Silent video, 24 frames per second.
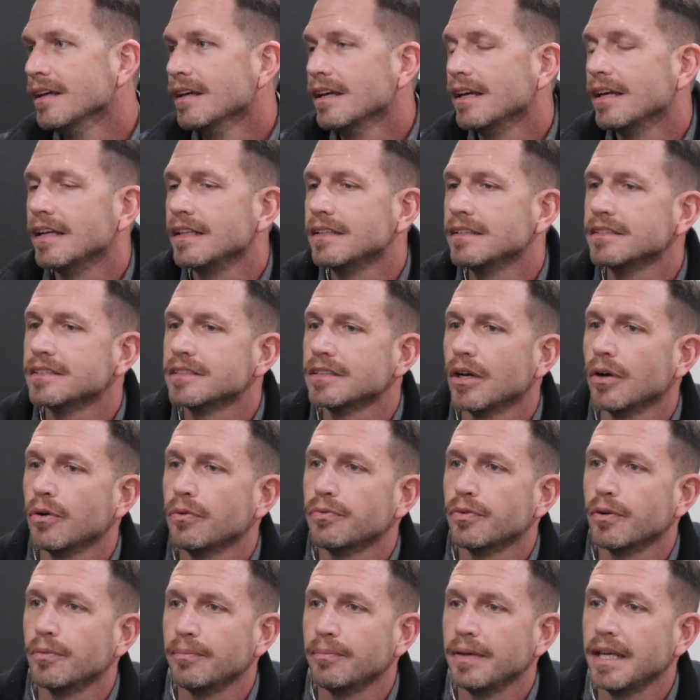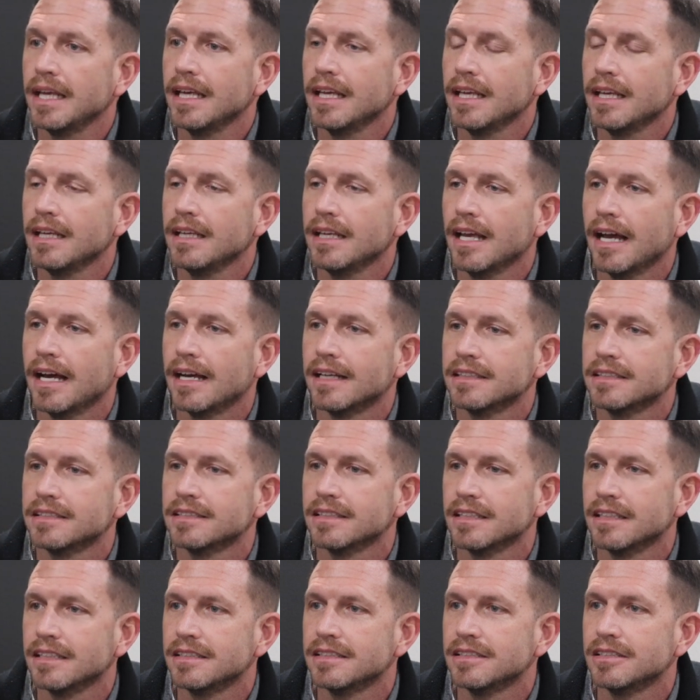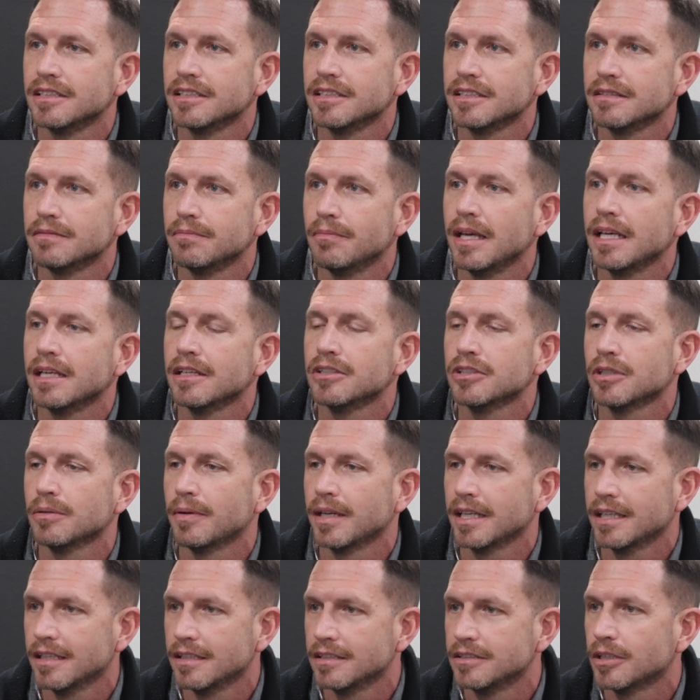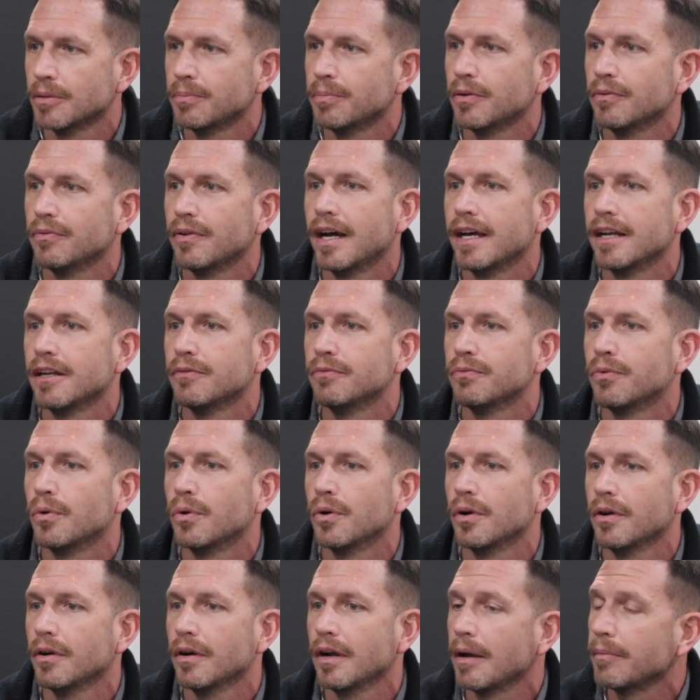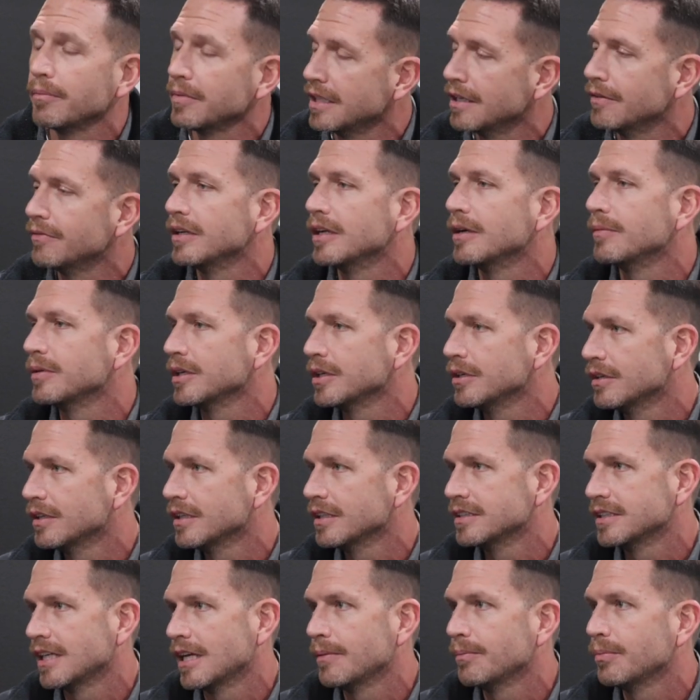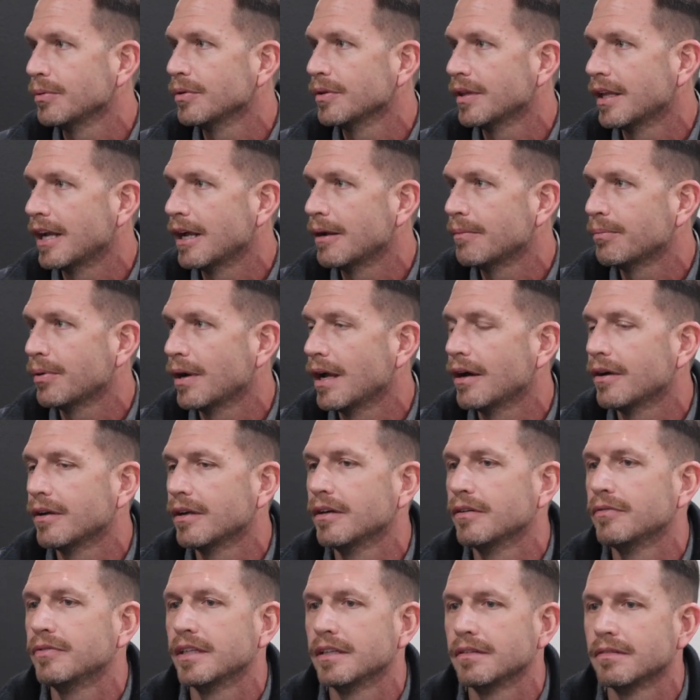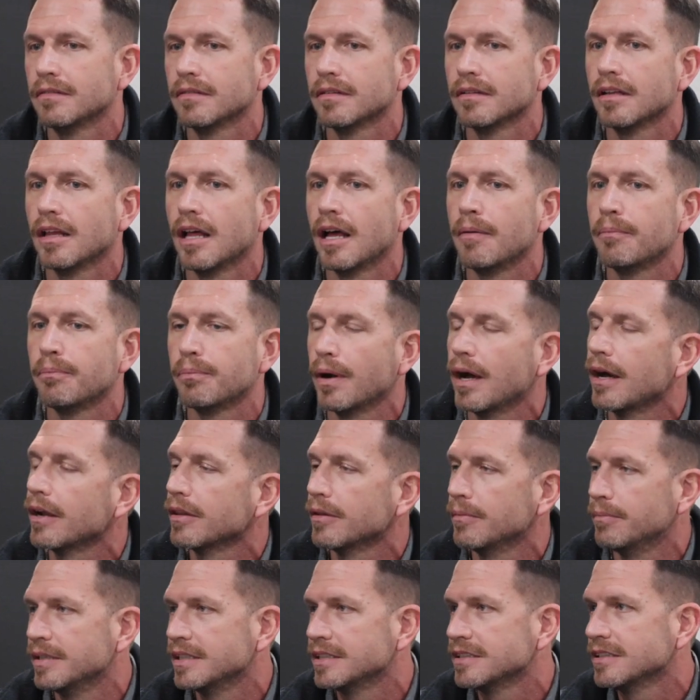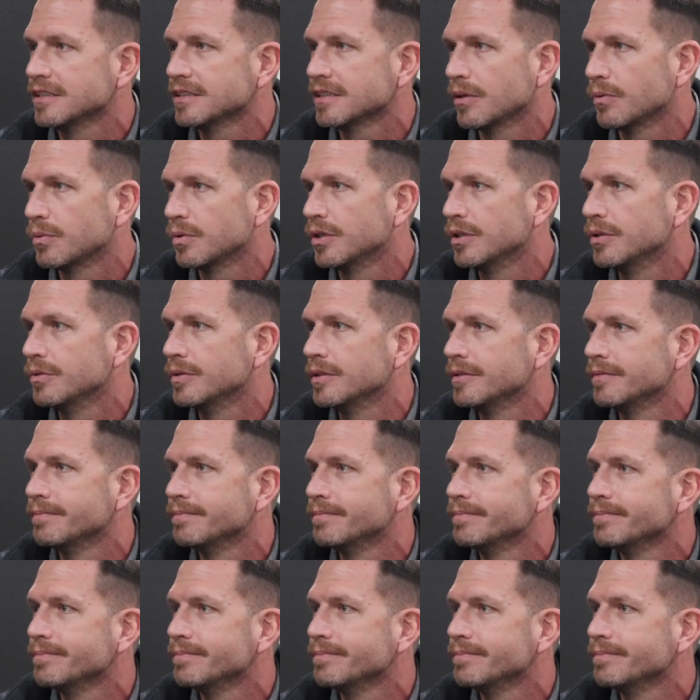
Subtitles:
And so for me, yeah, it's just making sure my kids are provided for. I'm giving them a good example that I'm proud of, and I'm proud of the business that we're doing.